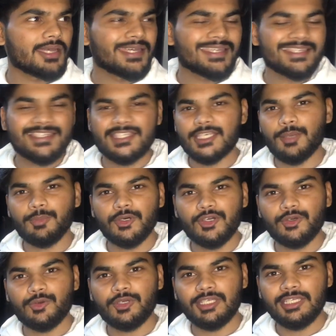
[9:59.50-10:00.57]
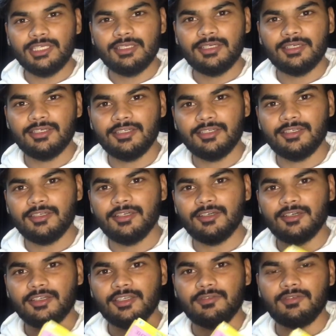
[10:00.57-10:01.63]
summer read
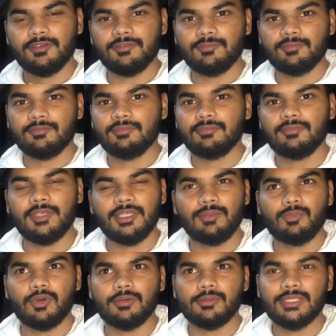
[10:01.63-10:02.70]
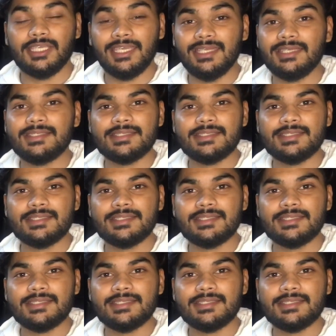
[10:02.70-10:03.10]
given in probably 8th